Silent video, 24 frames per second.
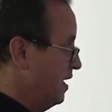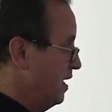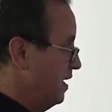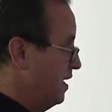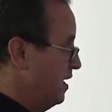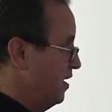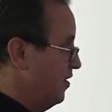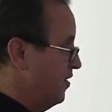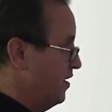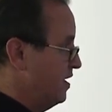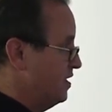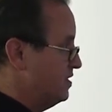
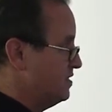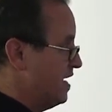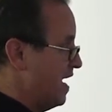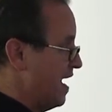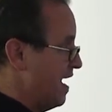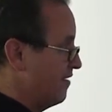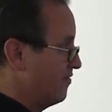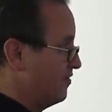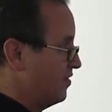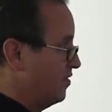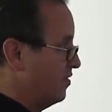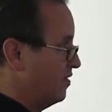And here it
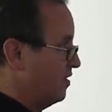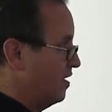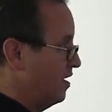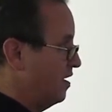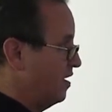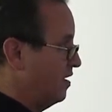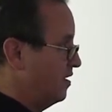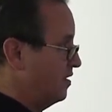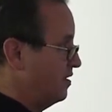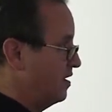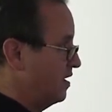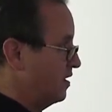is after.
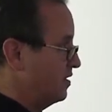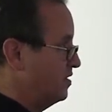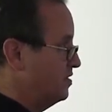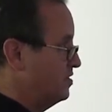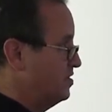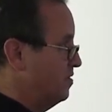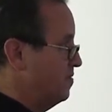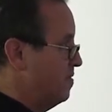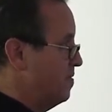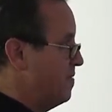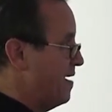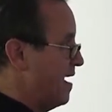
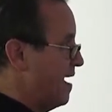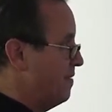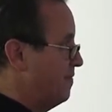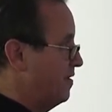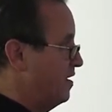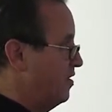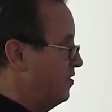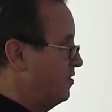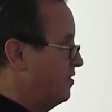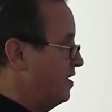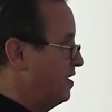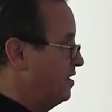Dr. Jimmy
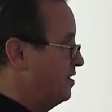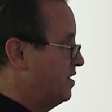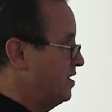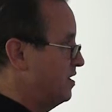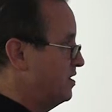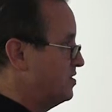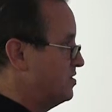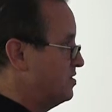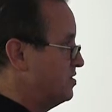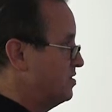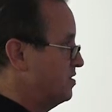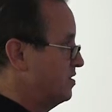Babineau
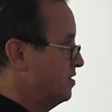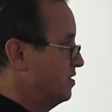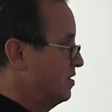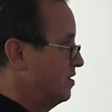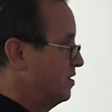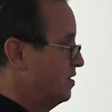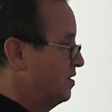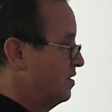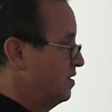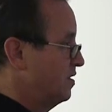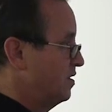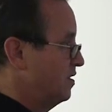did this.
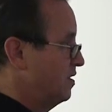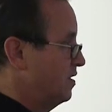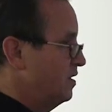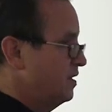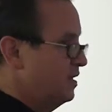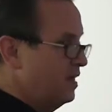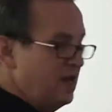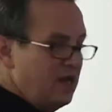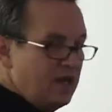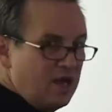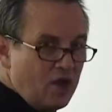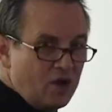
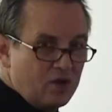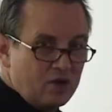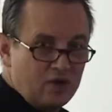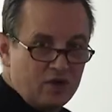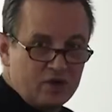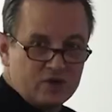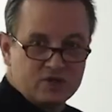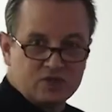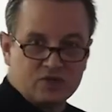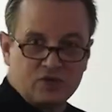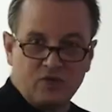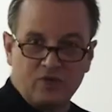Didn't
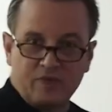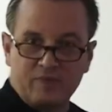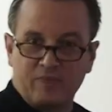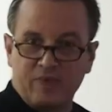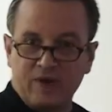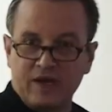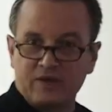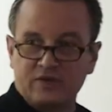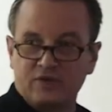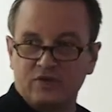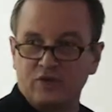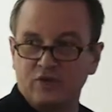y'all go to school
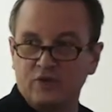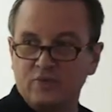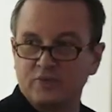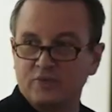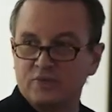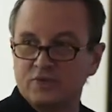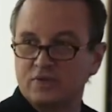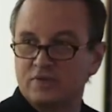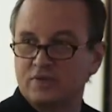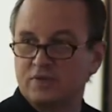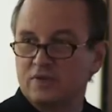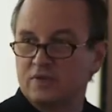with Brent
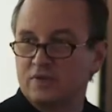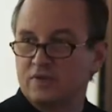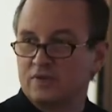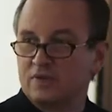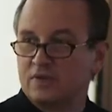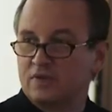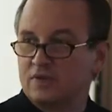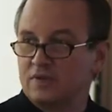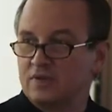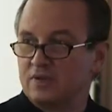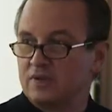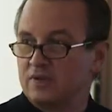Toops?
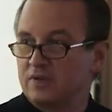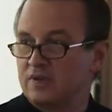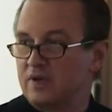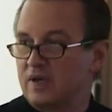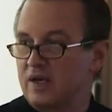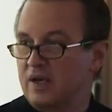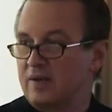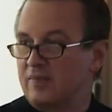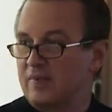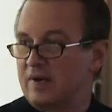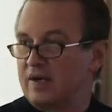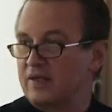
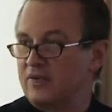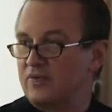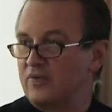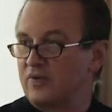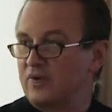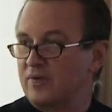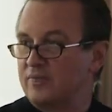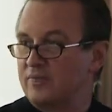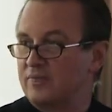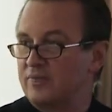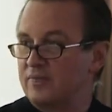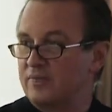
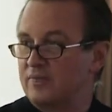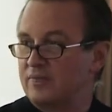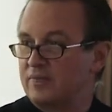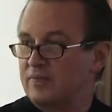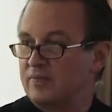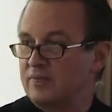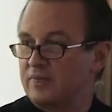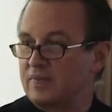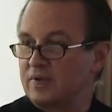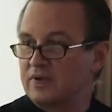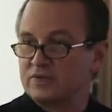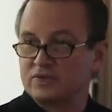Anybody in the room?
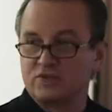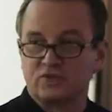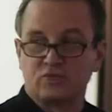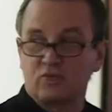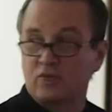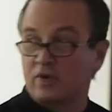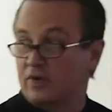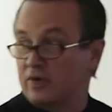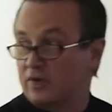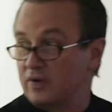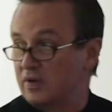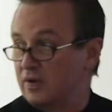I
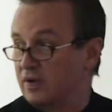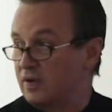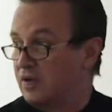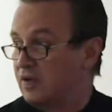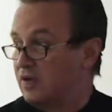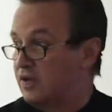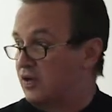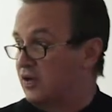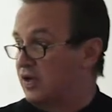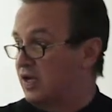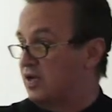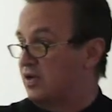was just wondering.
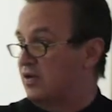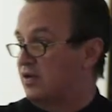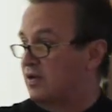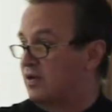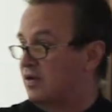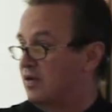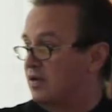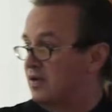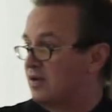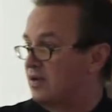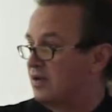You did?